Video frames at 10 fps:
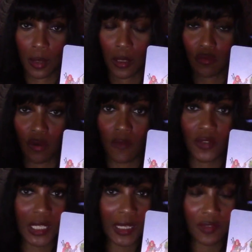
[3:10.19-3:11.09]
So he'd
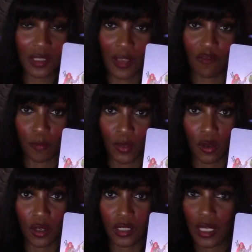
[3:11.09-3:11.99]
rather leave the seven
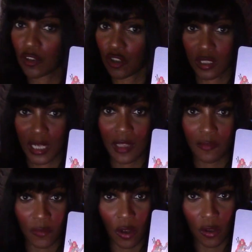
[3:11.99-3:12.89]
behind and just take
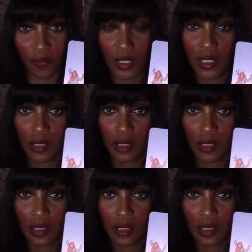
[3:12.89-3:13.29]
the five.